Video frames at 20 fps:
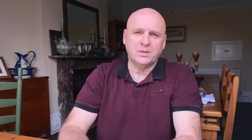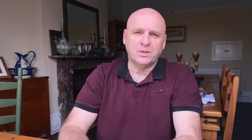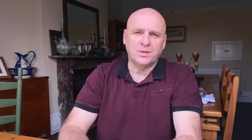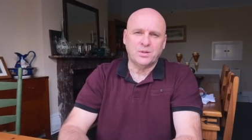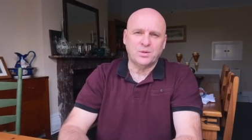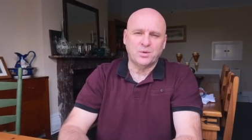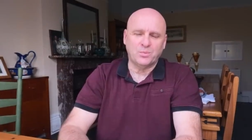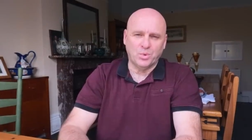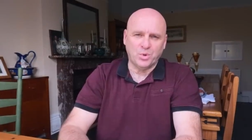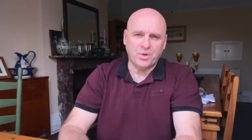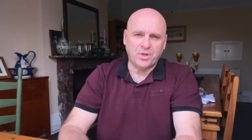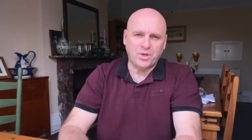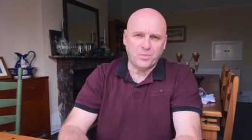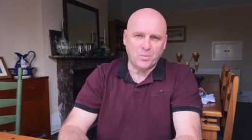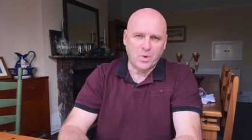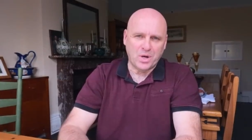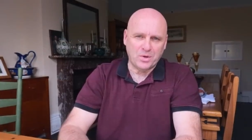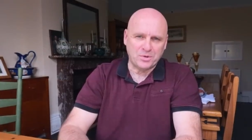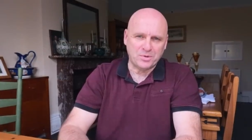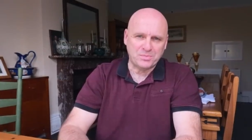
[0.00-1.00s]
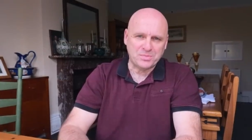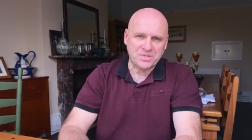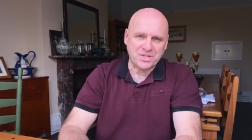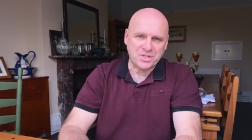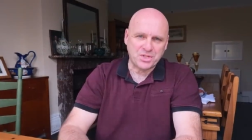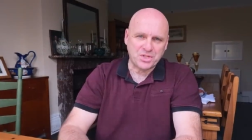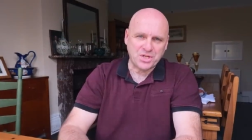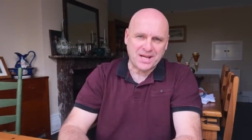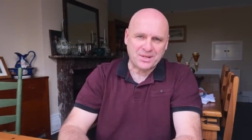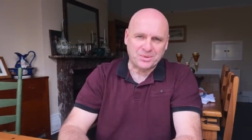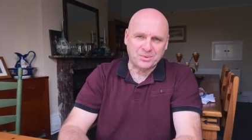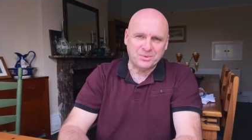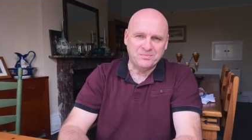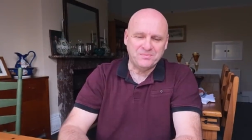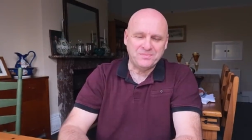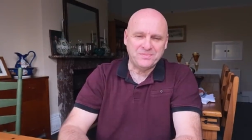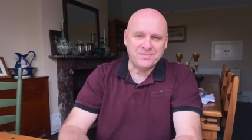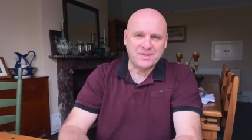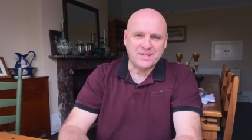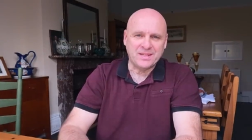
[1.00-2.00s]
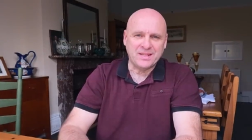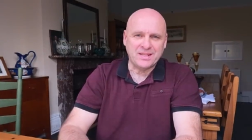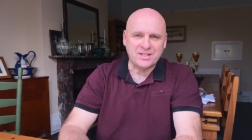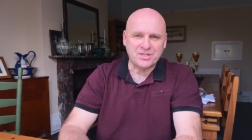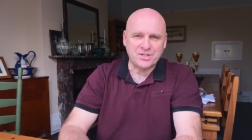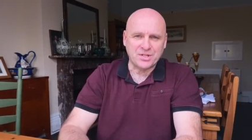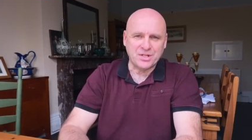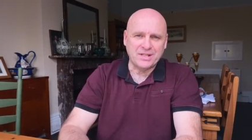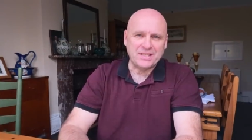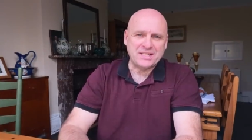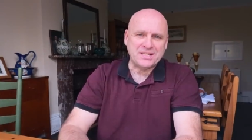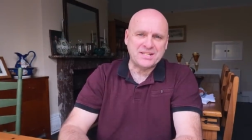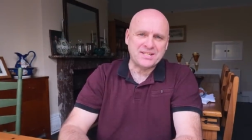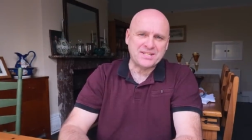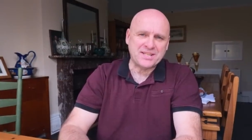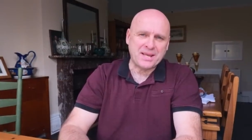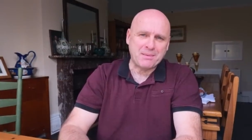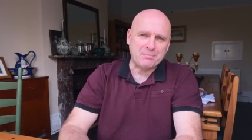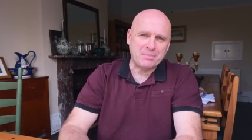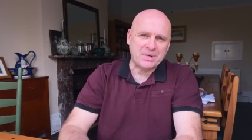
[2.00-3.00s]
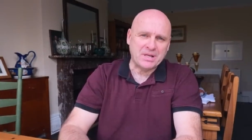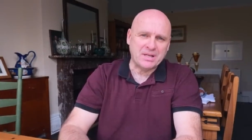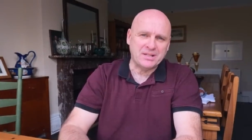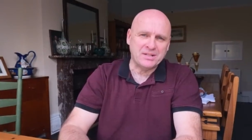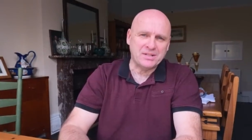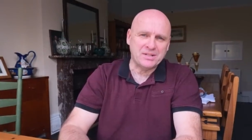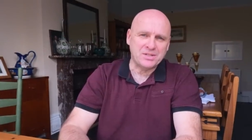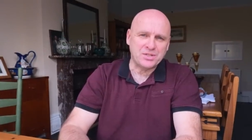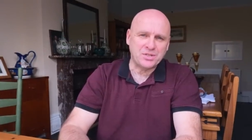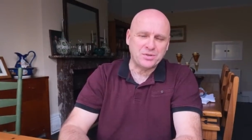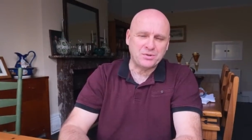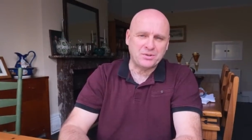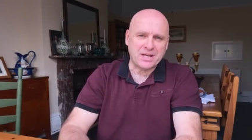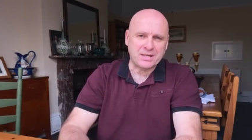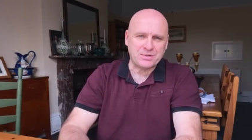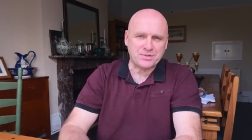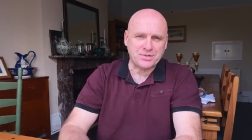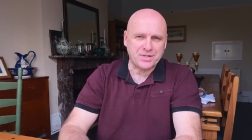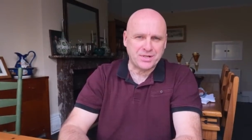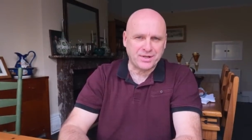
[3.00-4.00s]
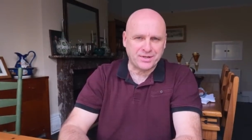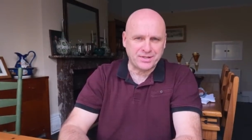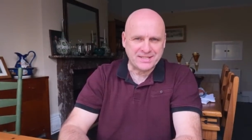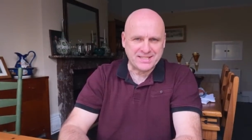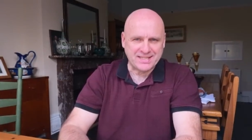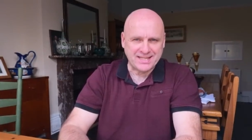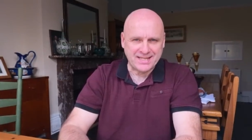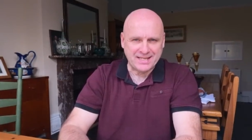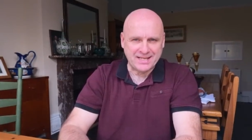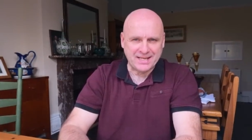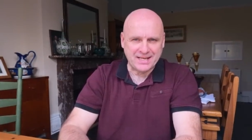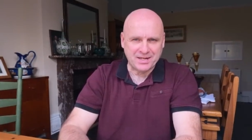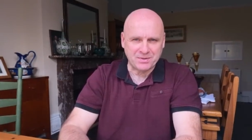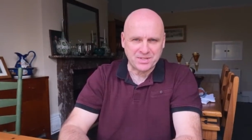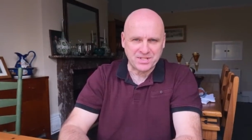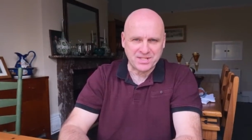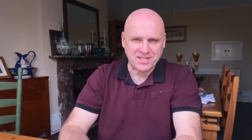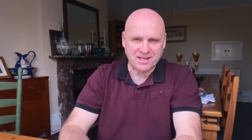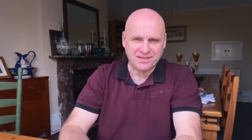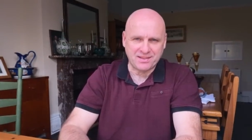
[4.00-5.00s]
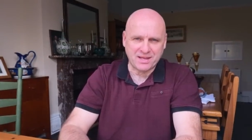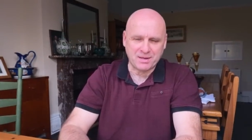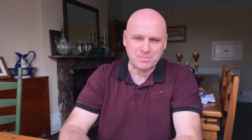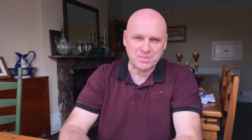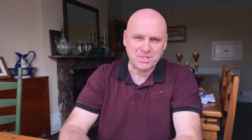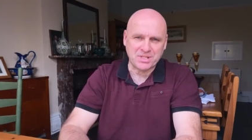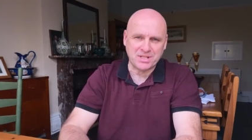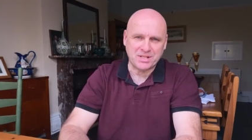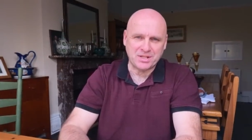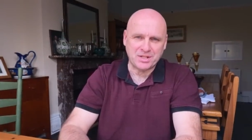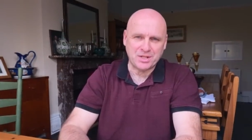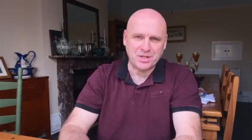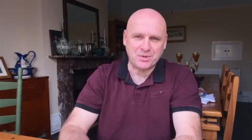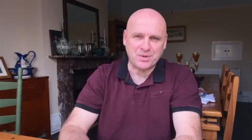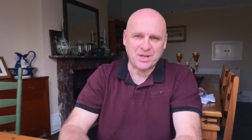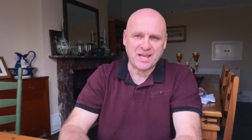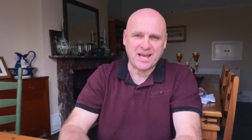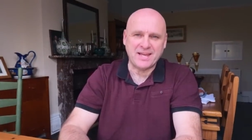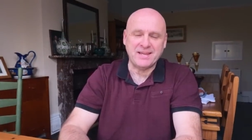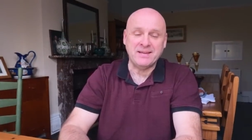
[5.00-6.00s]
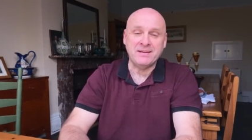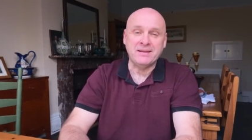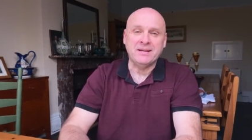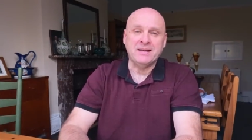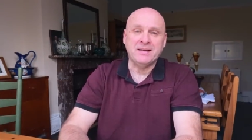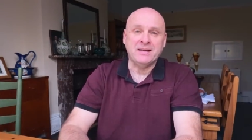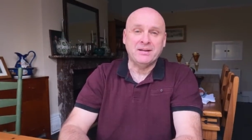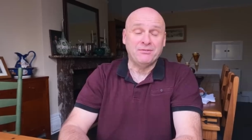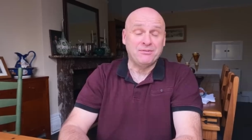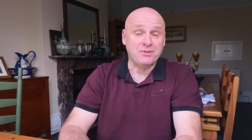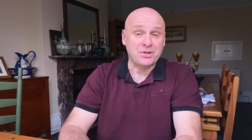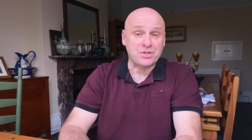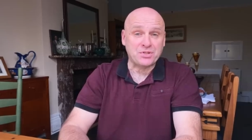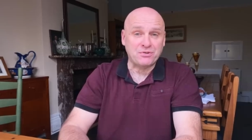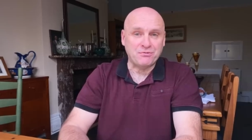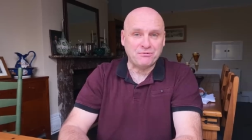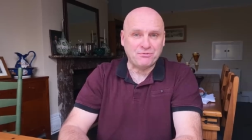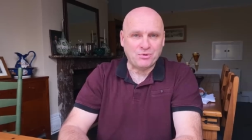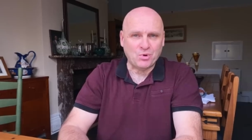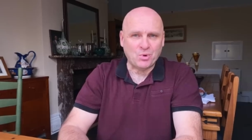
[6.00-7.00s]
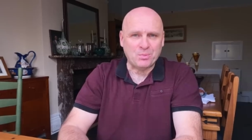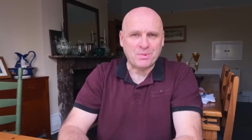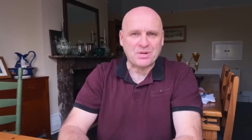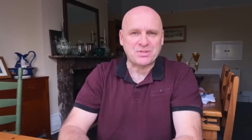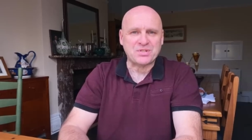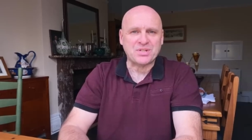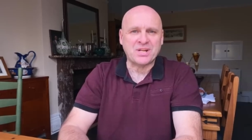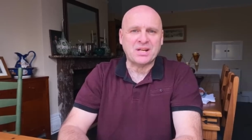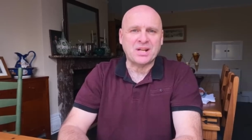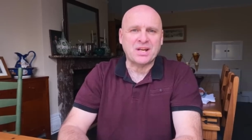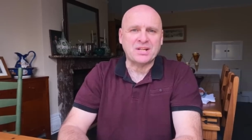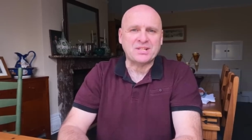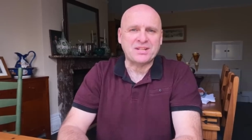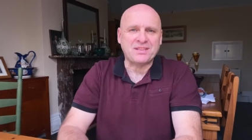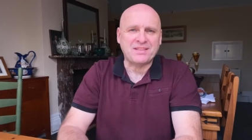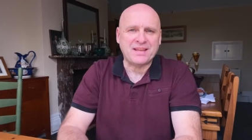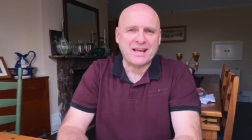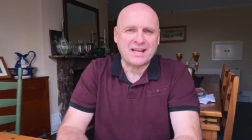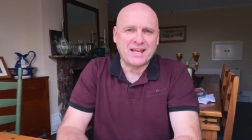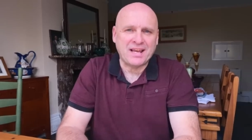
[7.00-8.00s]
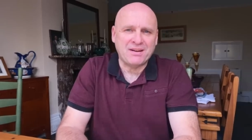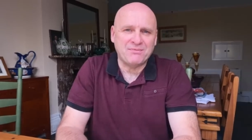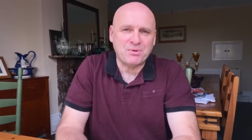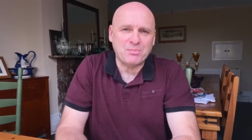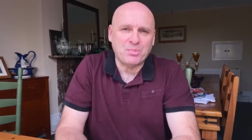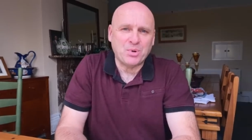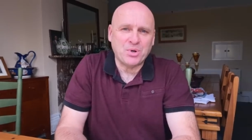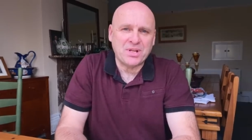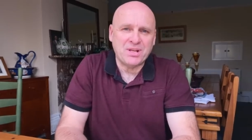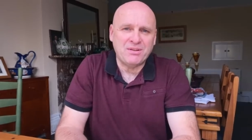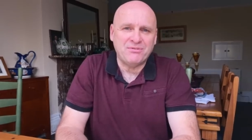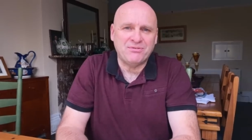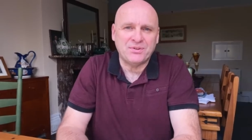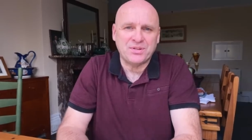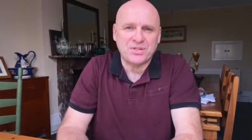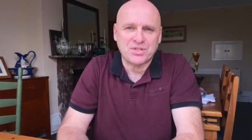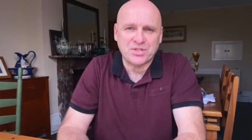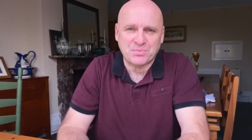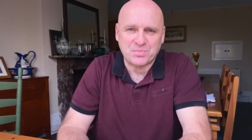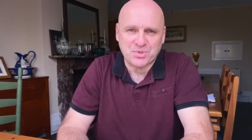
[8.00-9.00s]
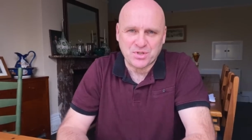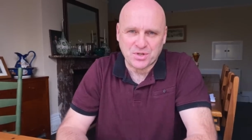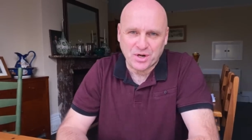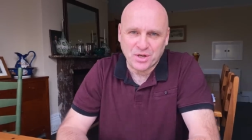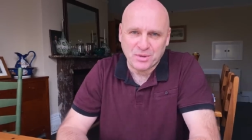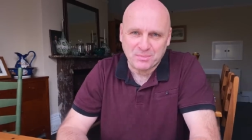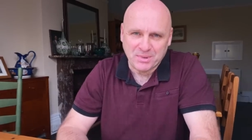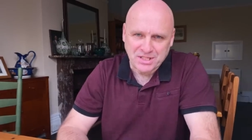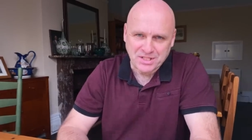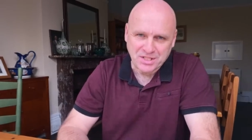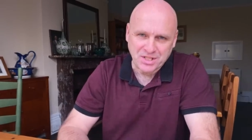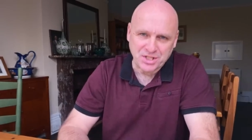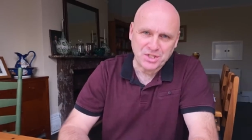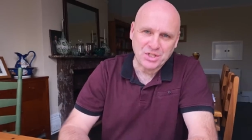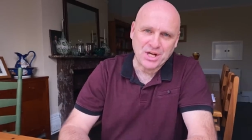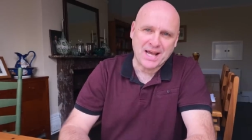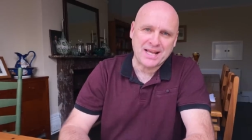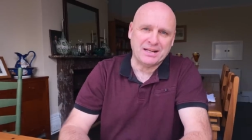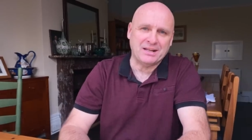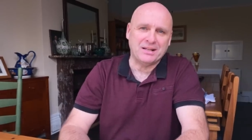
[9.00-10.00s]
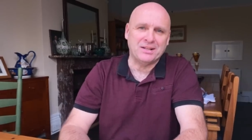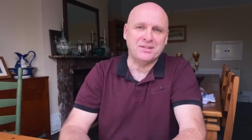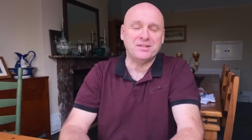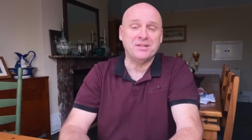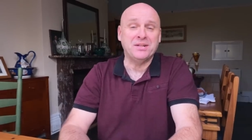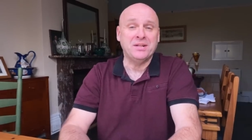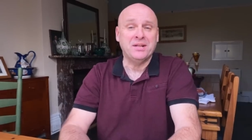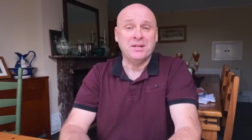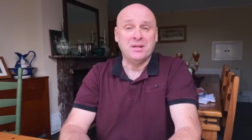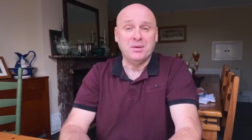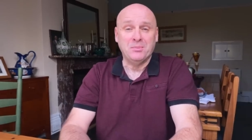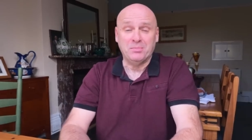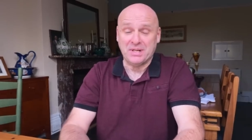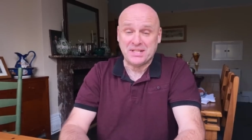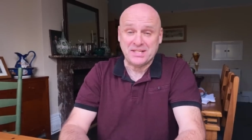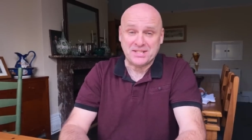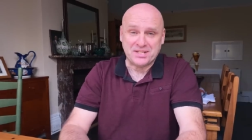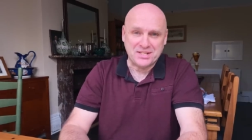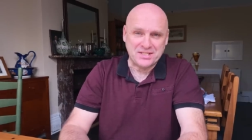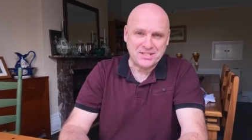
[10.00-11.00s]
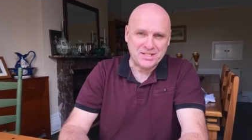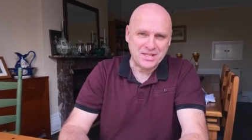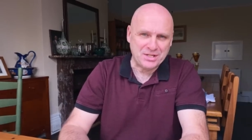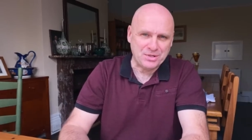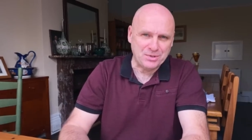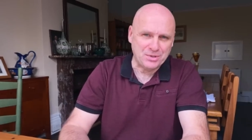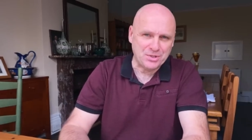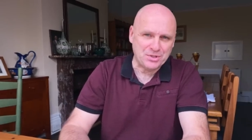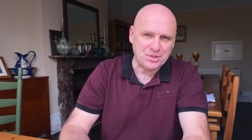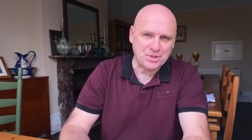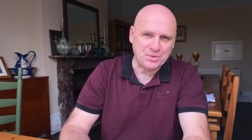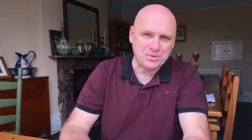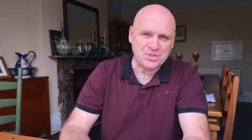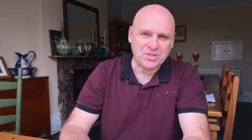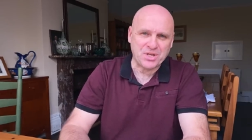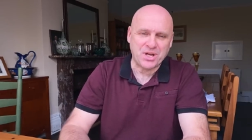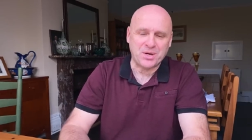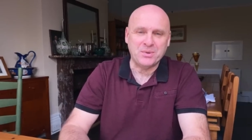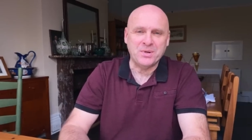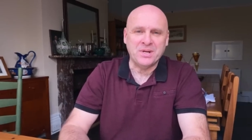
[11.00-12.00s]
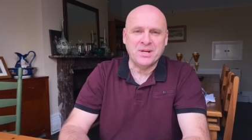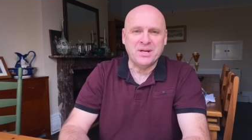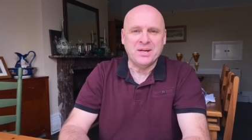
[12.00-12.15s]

Good morning and welcome to the channel. It's early December 2019 here in Southampton in the UK. First and foremost, I'd like to thank everybody for subscribing to the channel and please continue to do so.